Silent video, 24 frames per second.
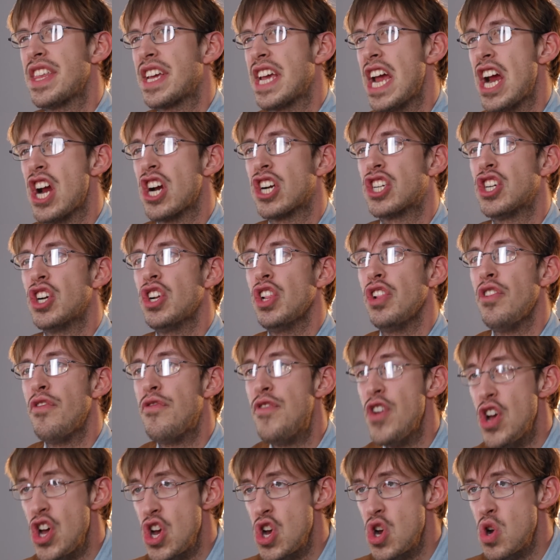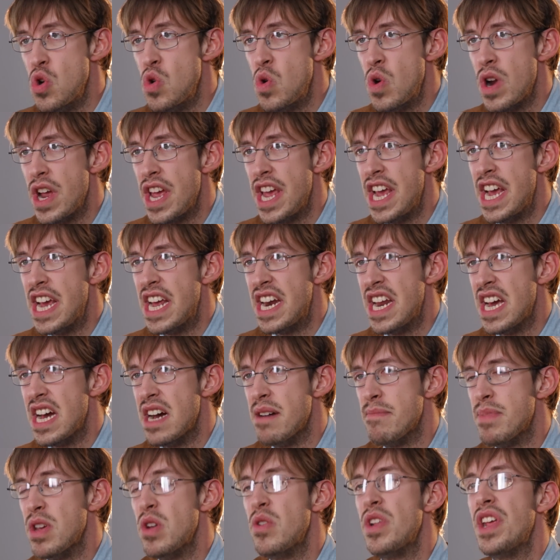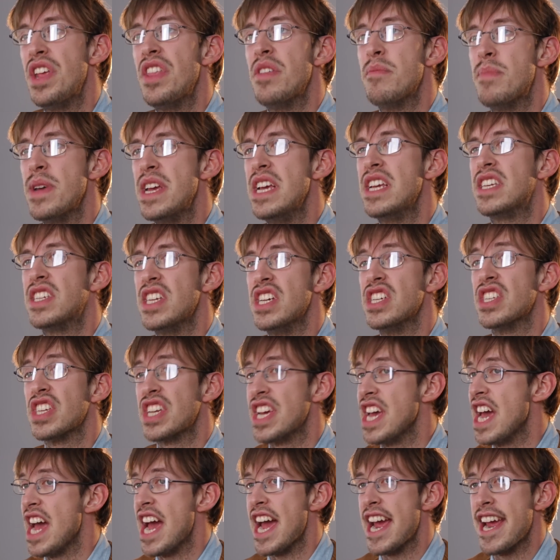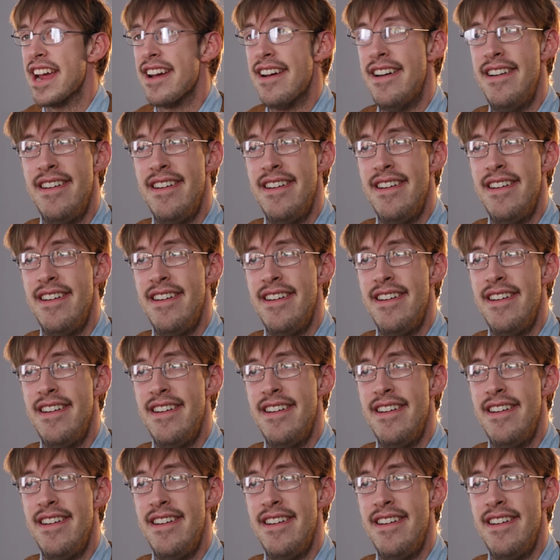the character LeFou in uh, Beauty and the Beast is gay.